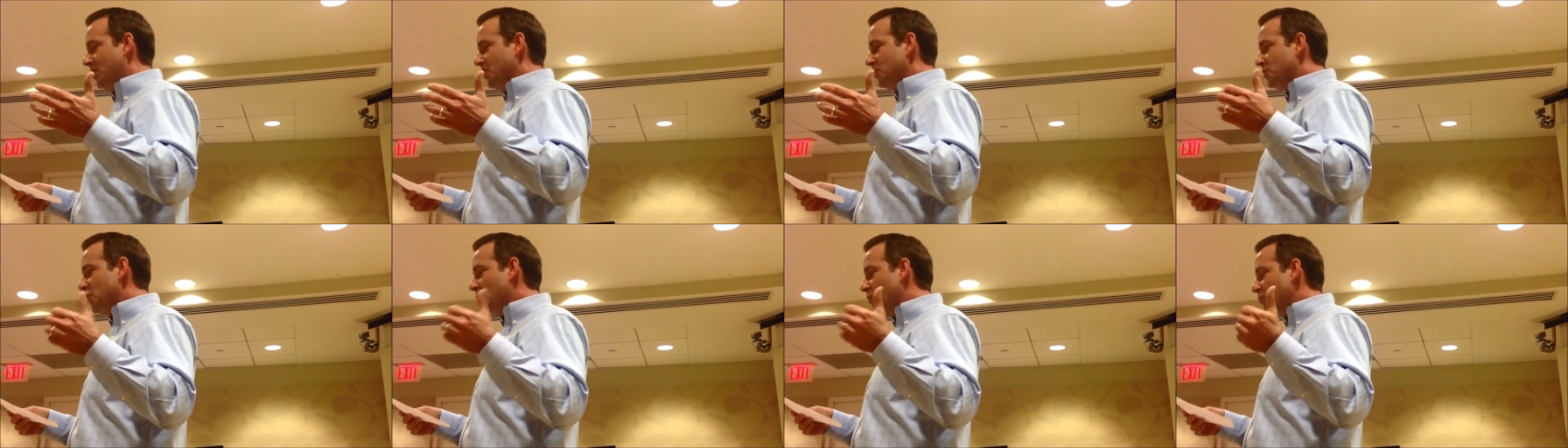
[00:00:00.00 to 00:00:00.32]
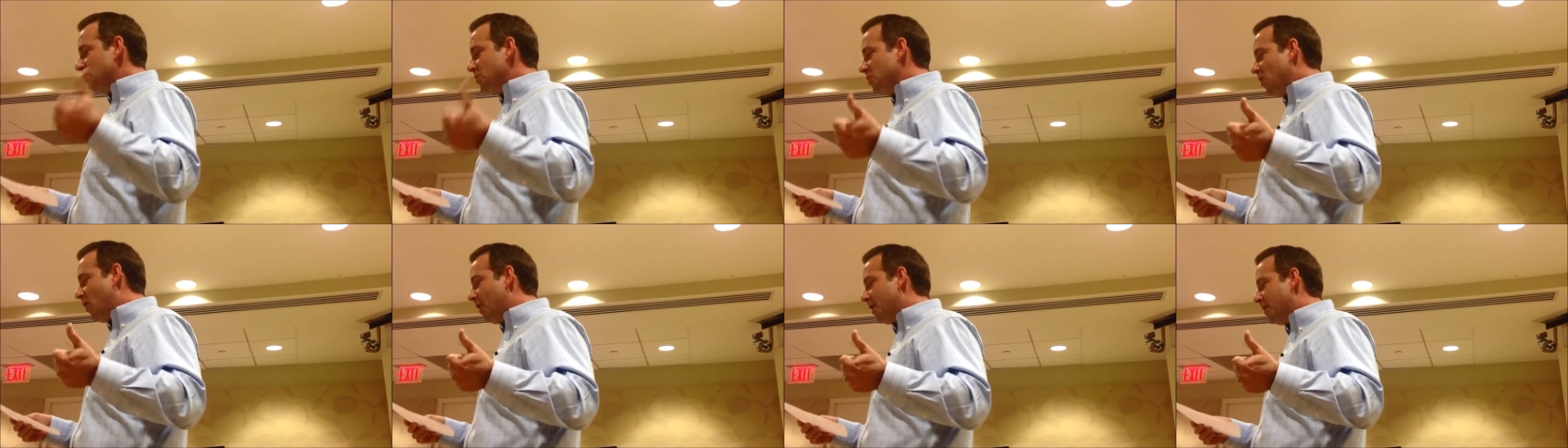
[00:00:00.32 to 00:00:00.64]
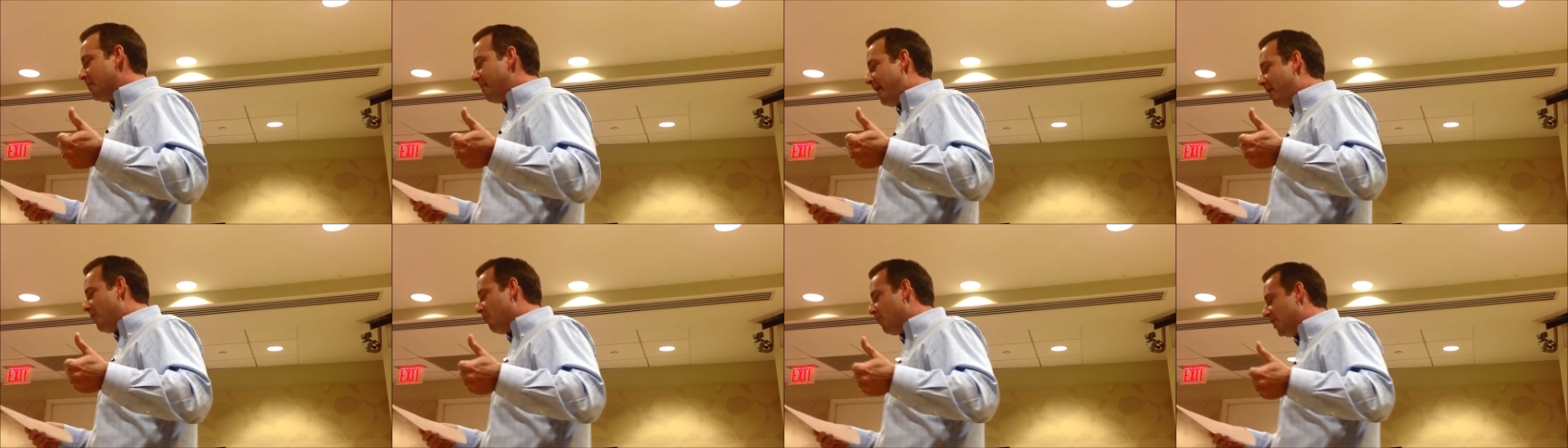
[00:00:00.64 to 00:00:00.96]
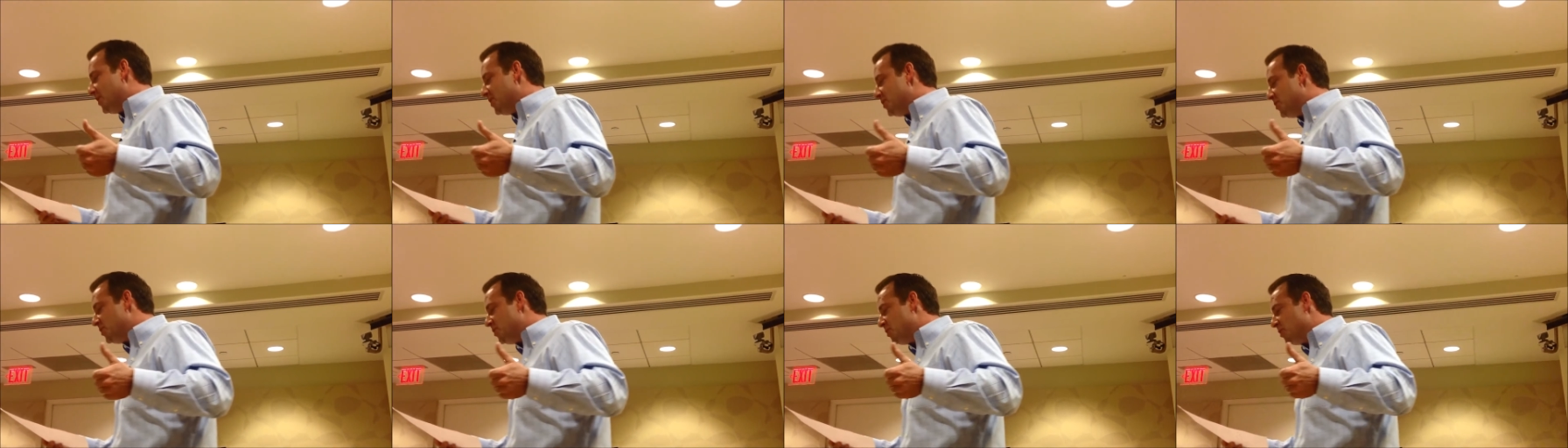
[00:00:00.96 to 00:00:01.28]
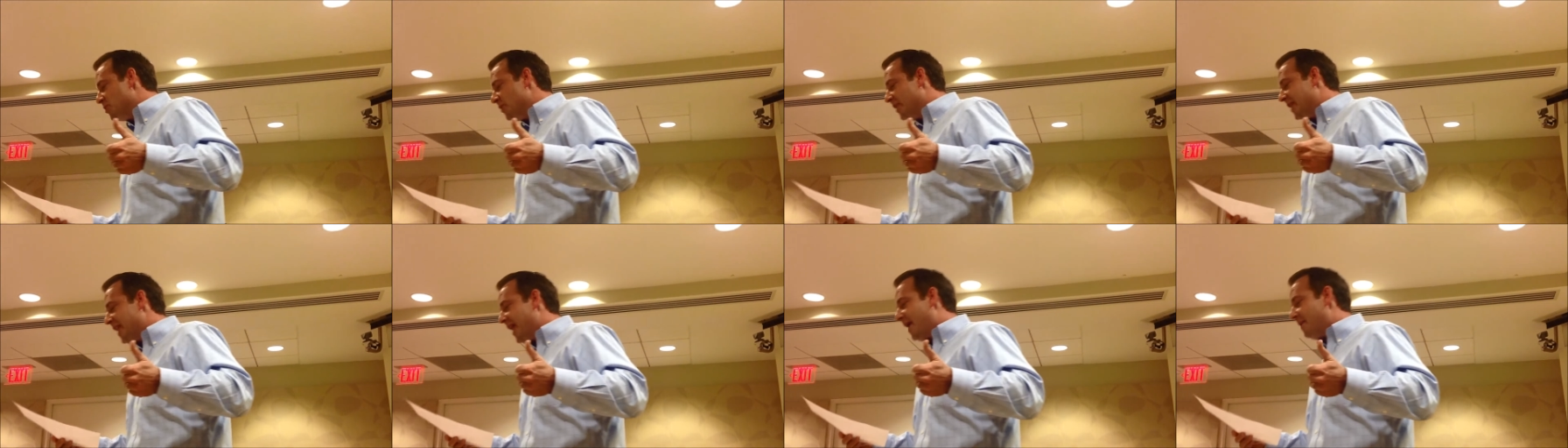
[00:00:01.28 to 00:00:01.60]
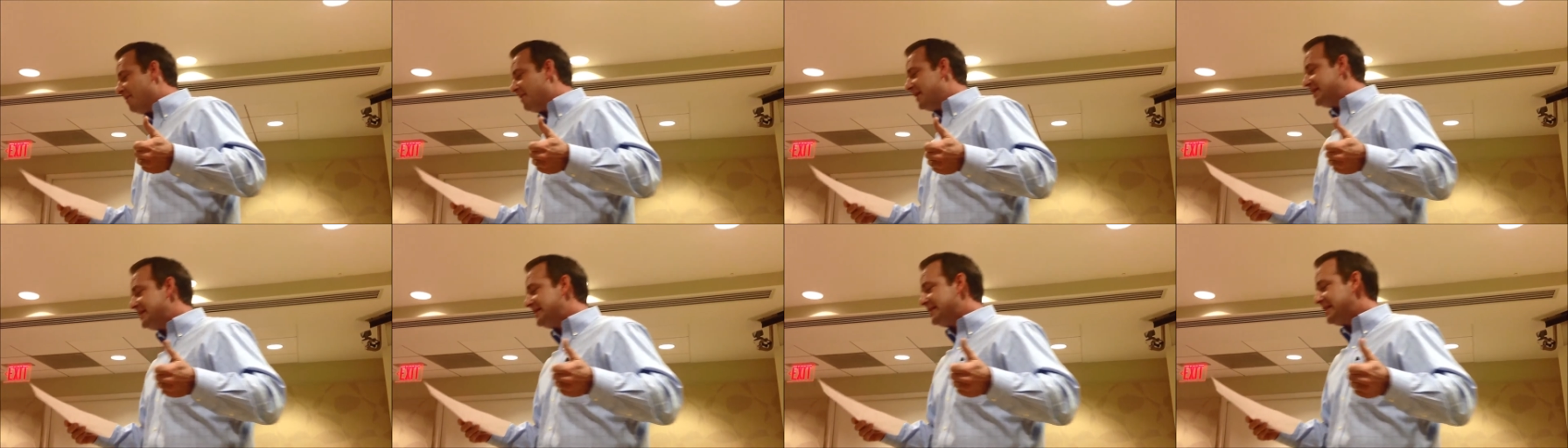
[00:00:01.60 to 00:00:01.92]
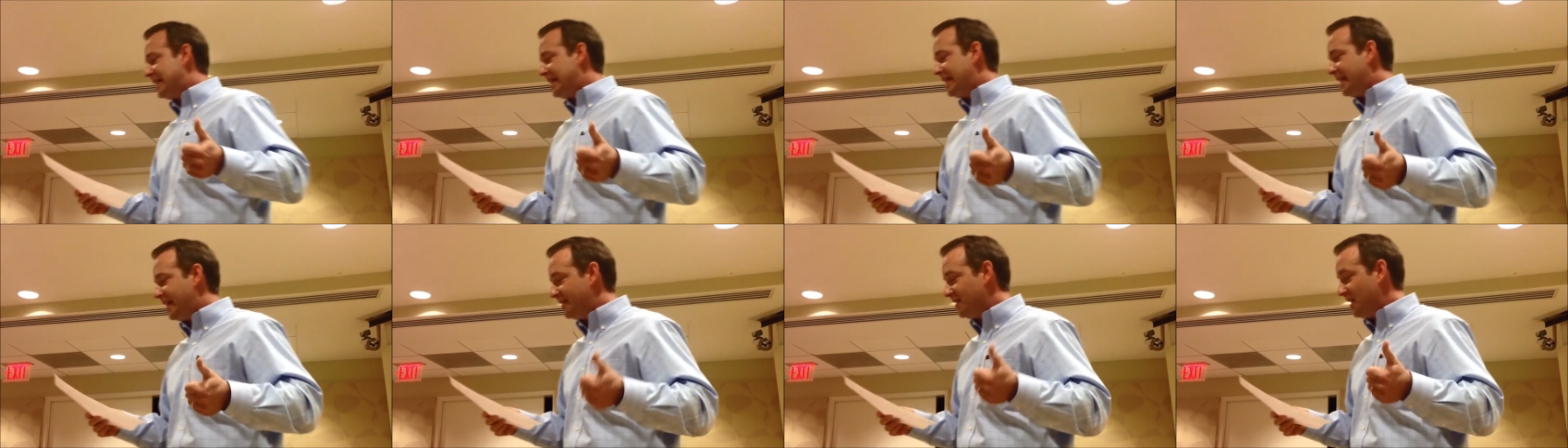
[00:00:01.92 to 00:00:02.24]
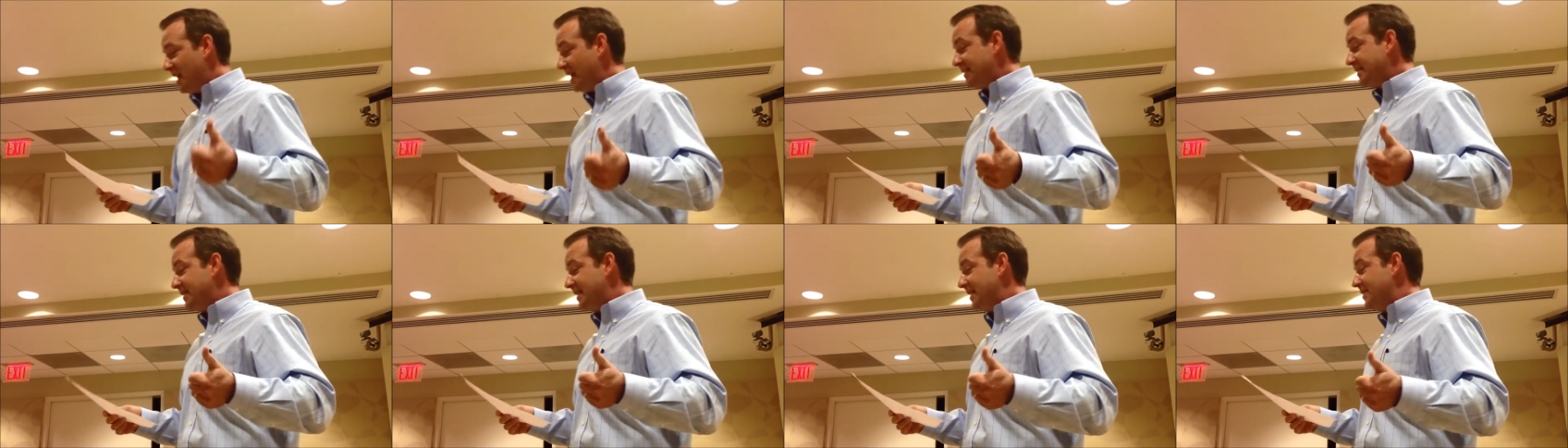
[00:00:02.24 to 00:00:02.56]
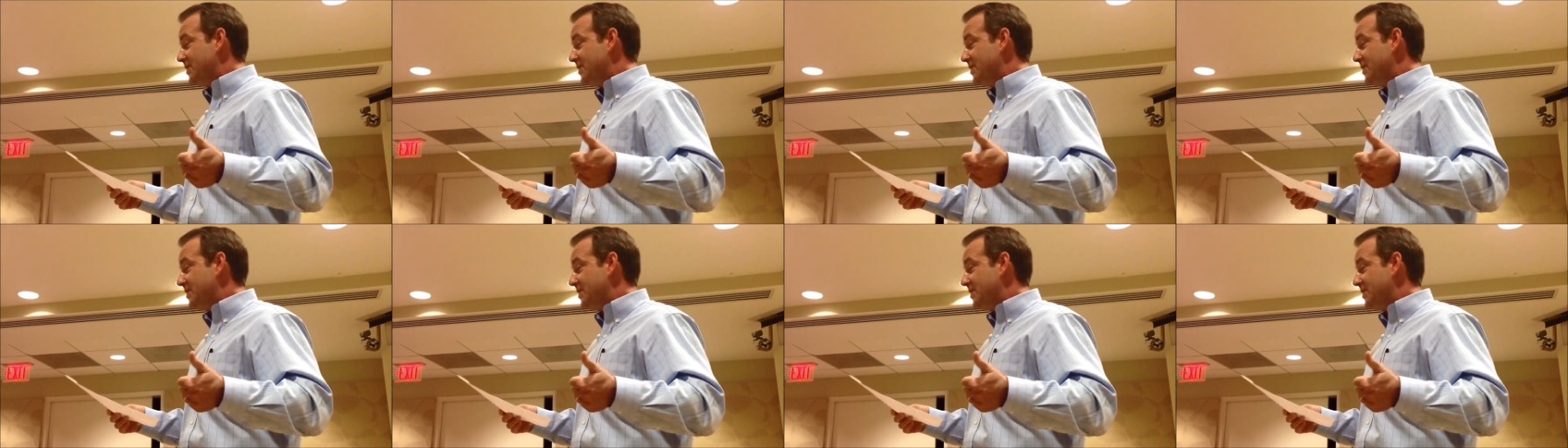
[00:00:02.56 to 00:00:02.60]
Don't talk about what you do at ABC unless